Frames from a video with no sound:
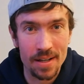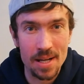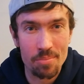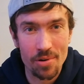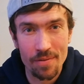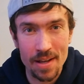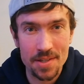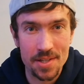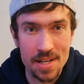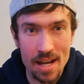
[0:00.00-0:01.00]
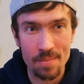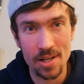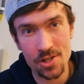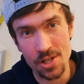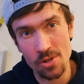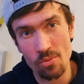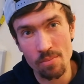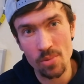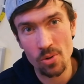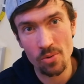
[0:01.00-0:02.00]
It prevents damage and you
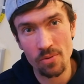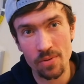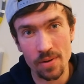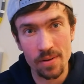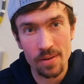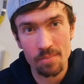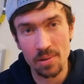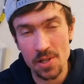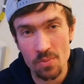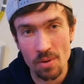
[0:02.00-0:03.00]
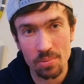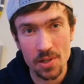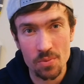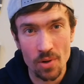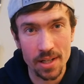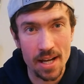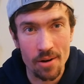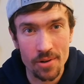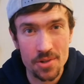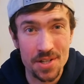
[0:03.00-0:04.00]
remove +1/+1
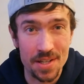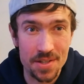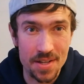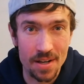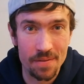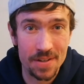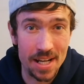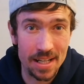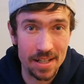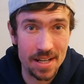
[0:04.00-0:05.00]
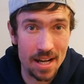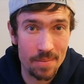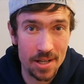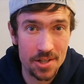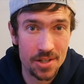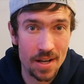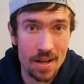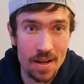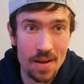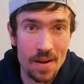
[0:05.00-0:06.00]
counters instead of taking
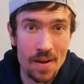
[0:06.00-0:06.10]
damage.